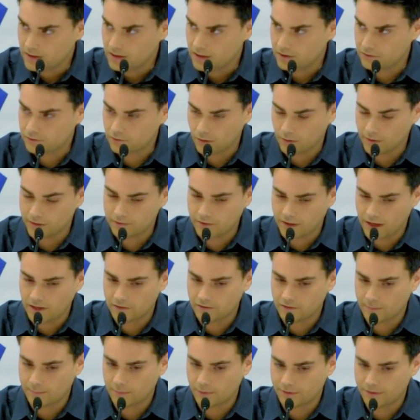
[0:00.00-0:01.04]
It's going to
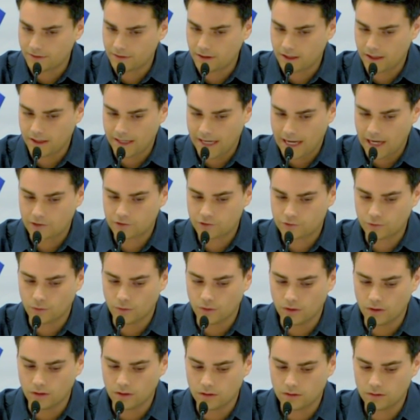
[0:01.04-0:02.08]
end up with an
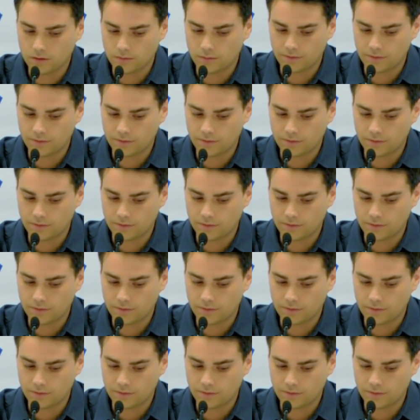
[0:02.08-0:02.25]
actual